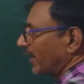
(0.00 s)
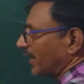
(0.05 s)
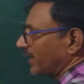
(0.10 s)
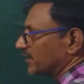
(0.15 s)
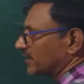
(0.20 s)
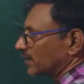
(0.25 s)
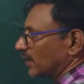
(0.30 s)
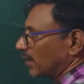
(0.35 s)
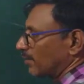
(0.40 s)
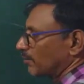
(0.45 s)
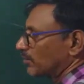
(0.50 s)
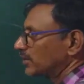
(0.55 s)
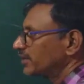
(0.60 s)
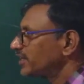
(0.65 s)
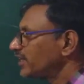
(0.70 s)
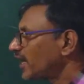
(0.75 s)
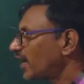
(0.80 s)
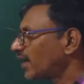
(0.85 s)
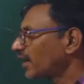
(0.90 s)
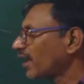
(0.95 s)
example.
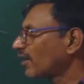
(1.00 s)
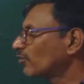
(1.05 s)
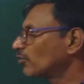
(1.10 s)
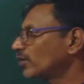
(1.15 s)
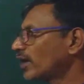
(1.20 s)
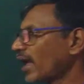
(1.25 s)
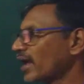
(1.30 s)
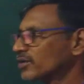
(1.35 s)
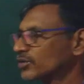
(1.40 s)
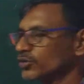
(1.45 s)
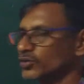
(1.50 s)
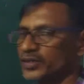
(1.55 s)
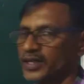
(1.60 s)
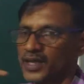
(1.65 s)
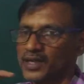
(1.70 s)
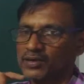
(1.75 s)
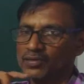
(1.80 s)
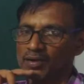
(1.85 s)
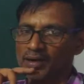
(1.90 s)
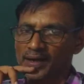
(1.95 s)
Here I would like to
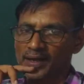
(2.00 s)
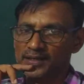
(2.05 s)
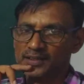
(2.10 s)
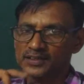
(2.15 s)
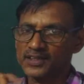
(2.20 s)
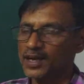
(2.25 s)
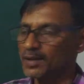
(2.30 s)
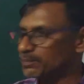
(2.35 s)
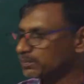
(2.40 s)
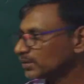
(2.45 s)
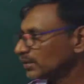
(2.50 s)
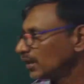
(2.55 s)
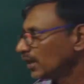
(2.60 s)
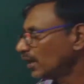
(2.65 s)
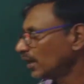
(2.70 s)
take one example.